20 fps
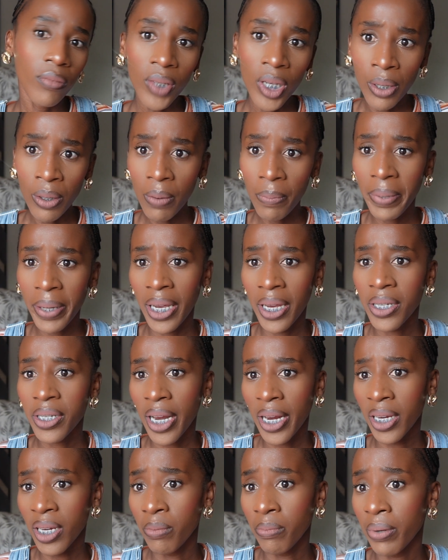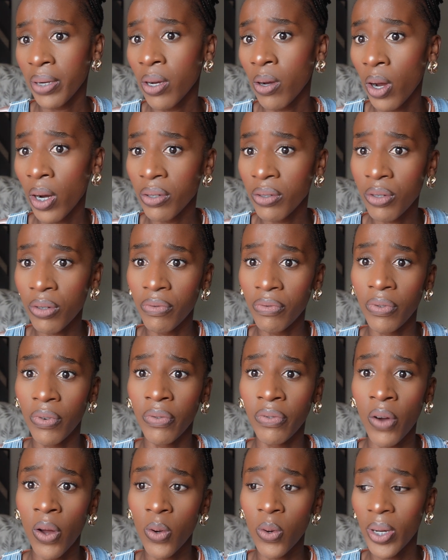page. I can bring onto
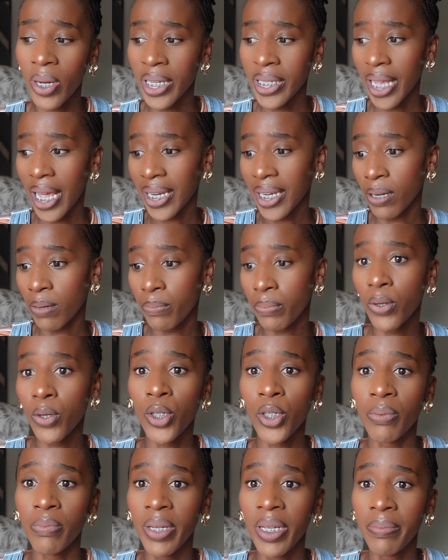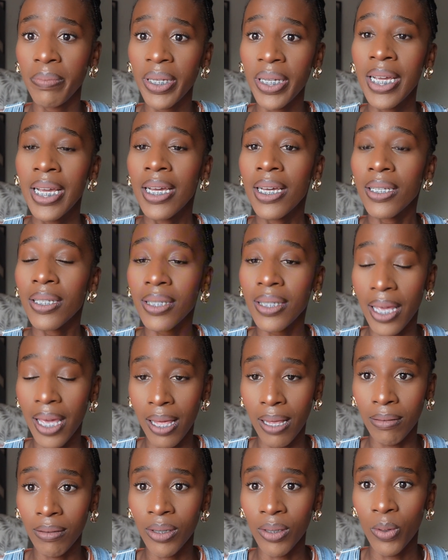followers. I can push maybe
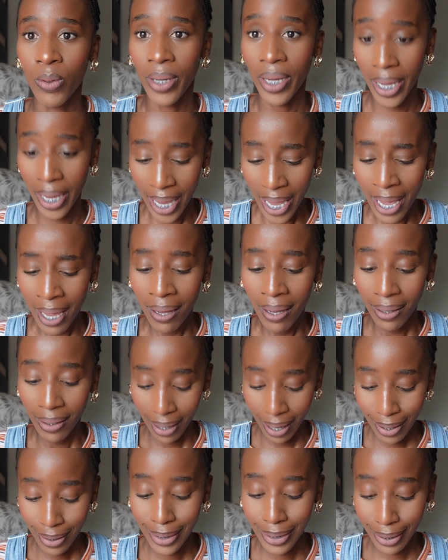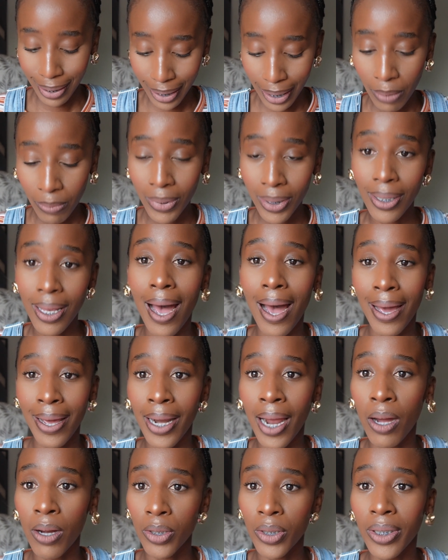sales. Okay, guys, the game is hard
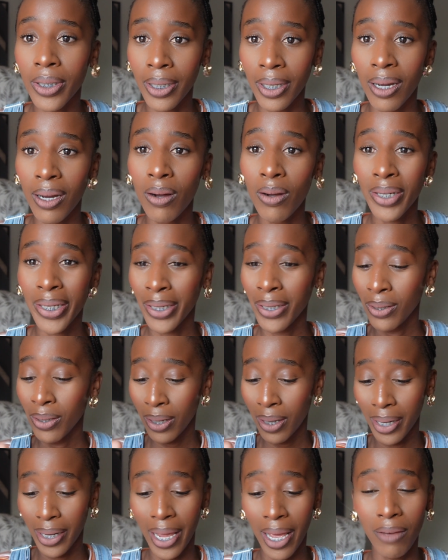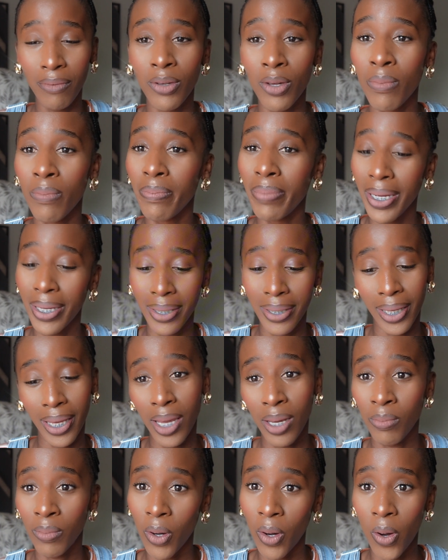out here. Okay, you gotta have your best
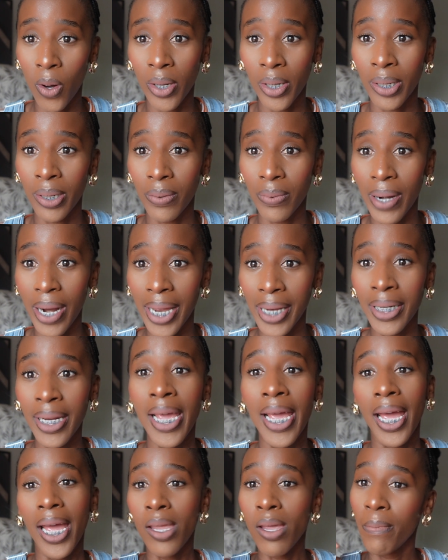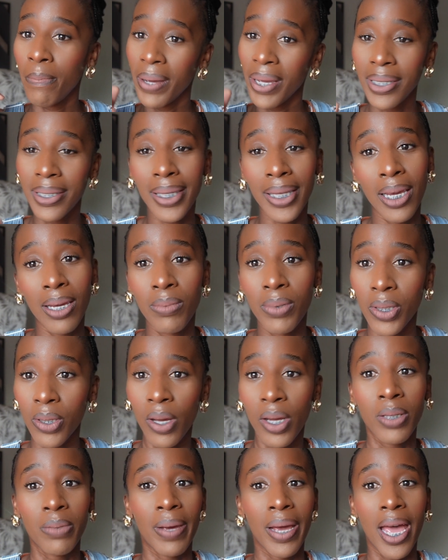game on, right? And your best game
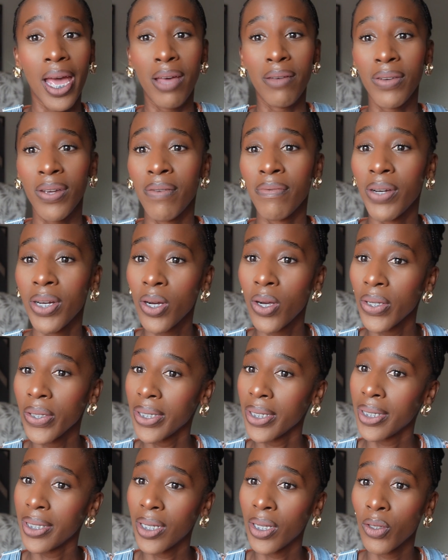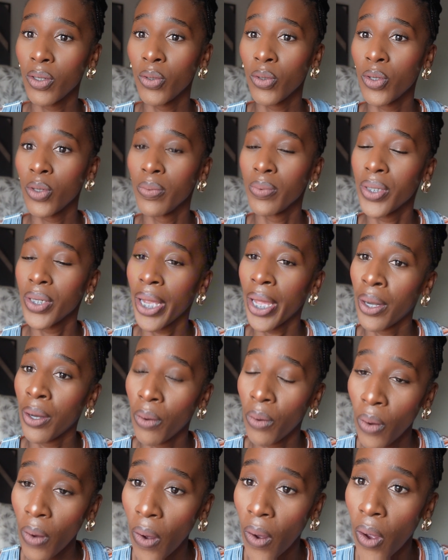starts by having a very consistent YouTube
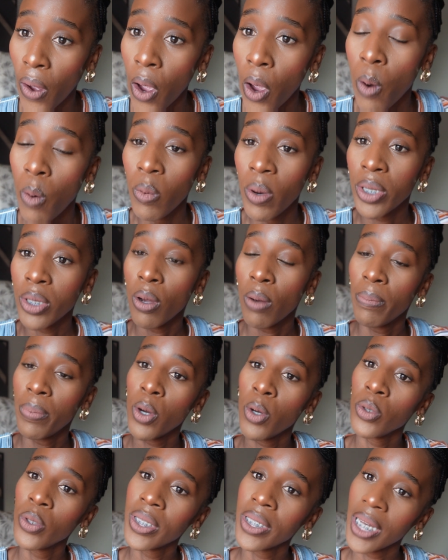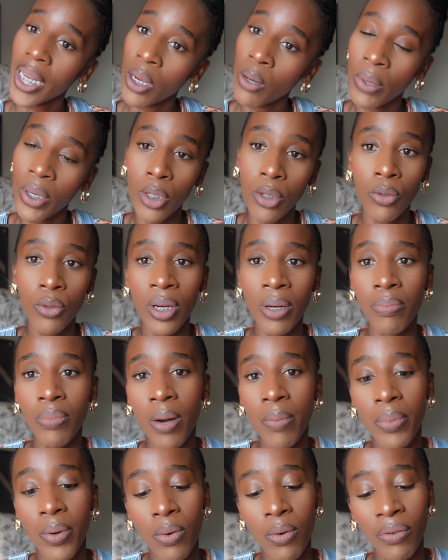channel where you're posting, where you're doing
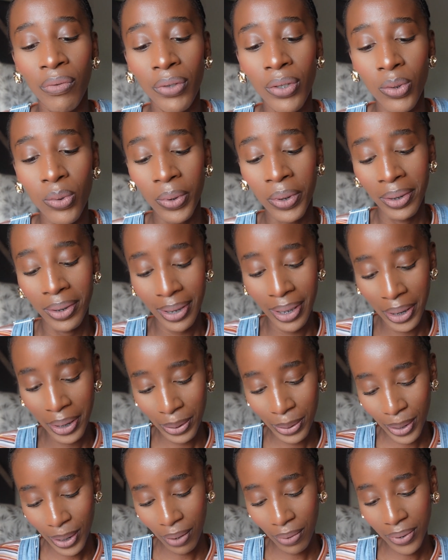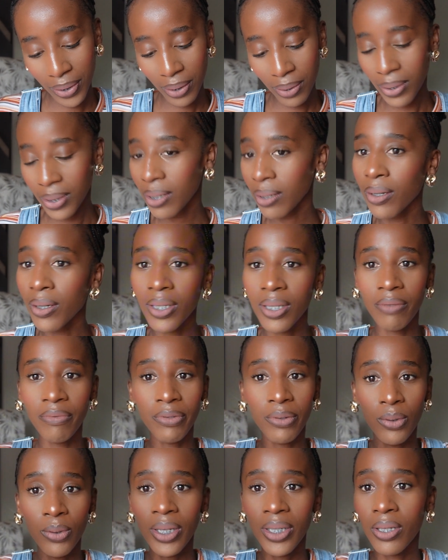proper reviews, where you take yourself seriously. Because if
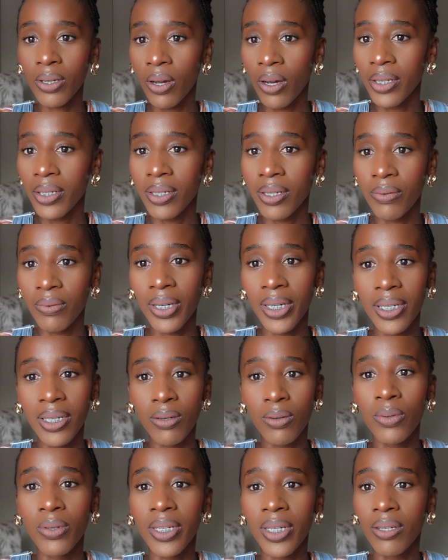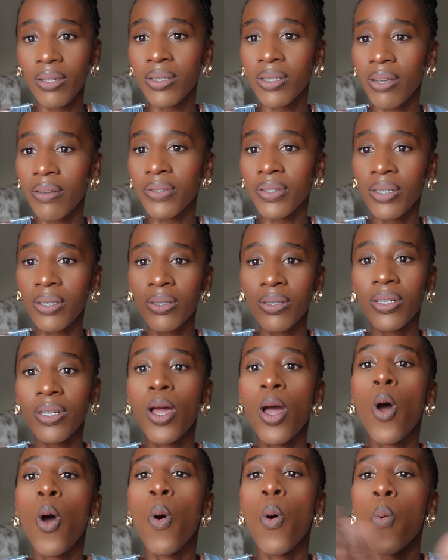you as a content creator don't take yourself seriously,
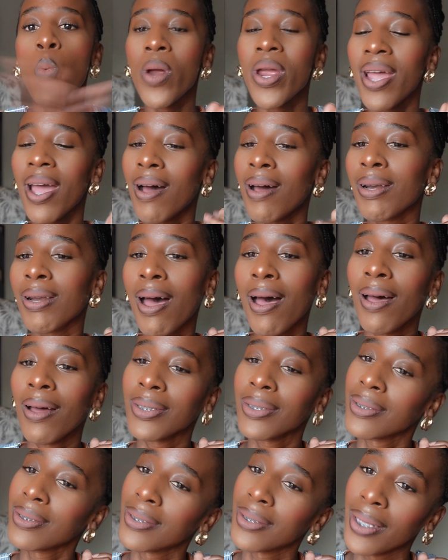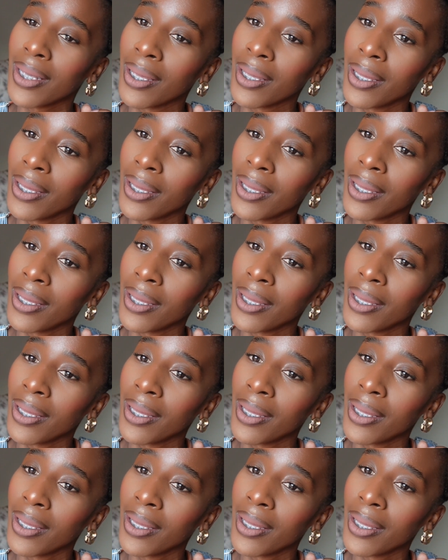we are not,